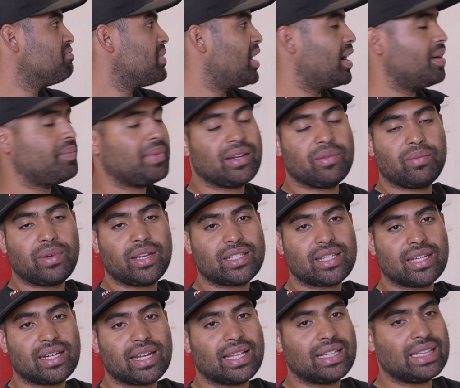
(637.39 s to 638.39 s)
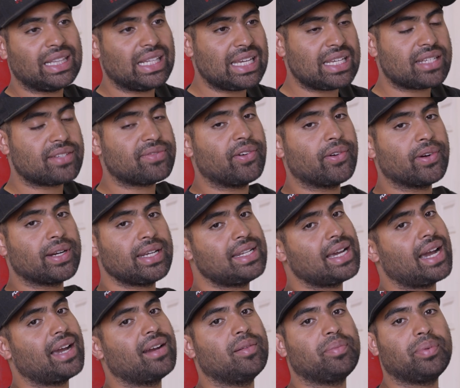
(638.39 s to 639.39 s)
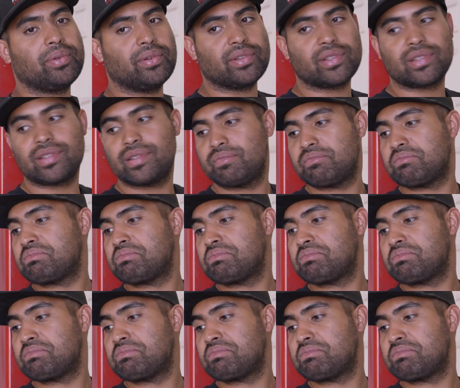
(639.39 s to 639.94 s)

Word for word: I mean, we did at least 40 dyno pulls.